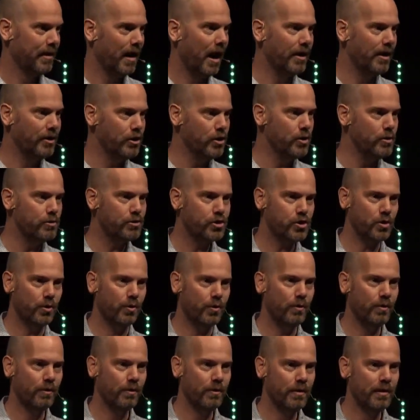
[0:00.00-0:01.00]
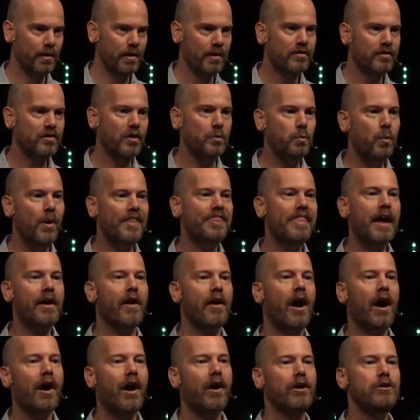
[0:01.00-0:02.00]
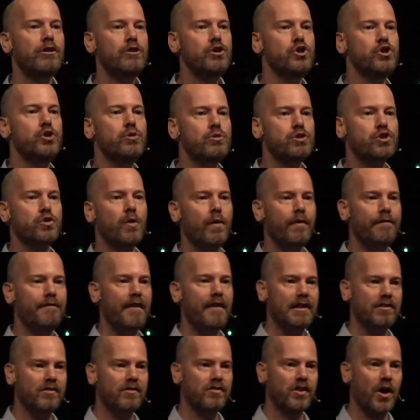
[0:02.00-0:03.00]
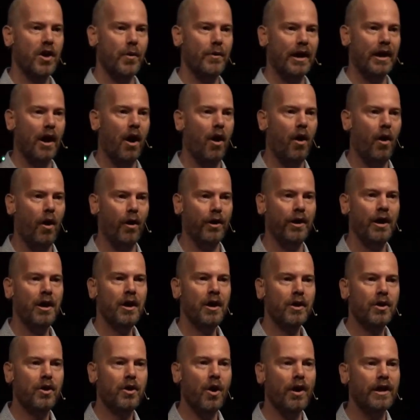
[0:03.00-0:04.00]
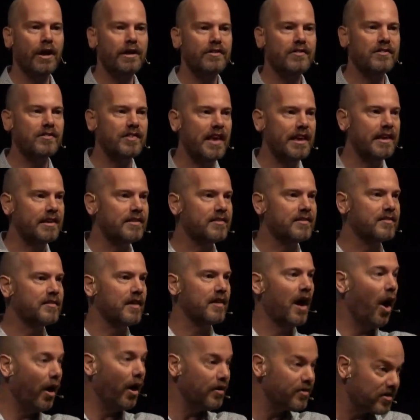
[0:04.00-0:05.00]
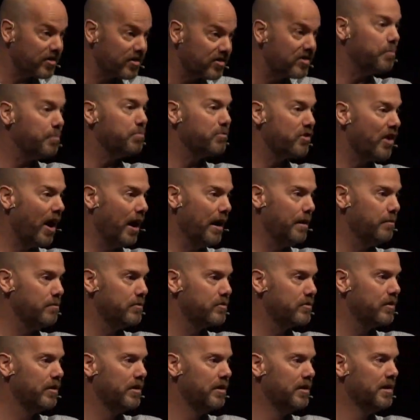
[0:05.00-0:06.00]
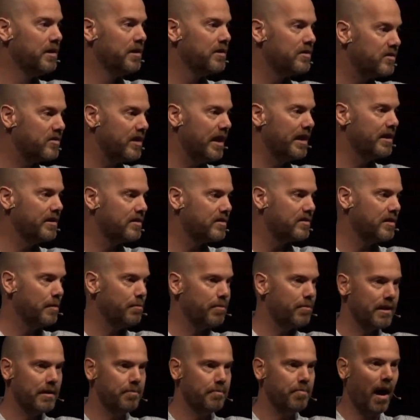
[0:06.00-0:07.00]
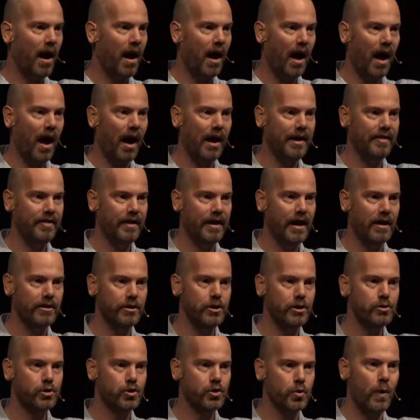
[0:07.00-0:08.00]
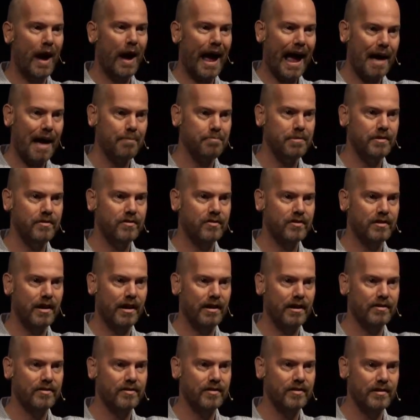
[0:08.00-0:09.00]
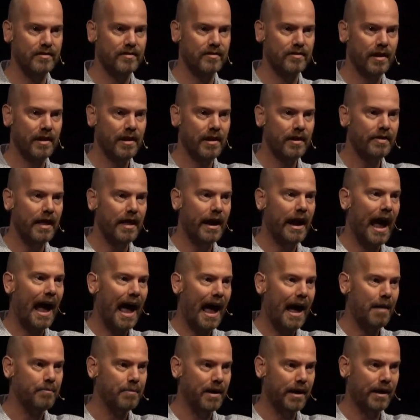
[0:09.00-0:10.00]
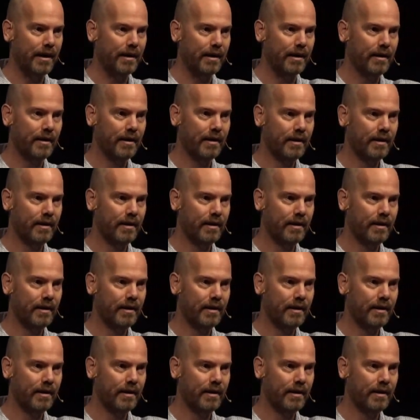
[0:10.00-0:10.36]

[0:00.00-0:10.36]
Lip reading: unusual. So when there are unusual events going on, God is saying, sometimes saying something behind the unusual happenstances that are happening.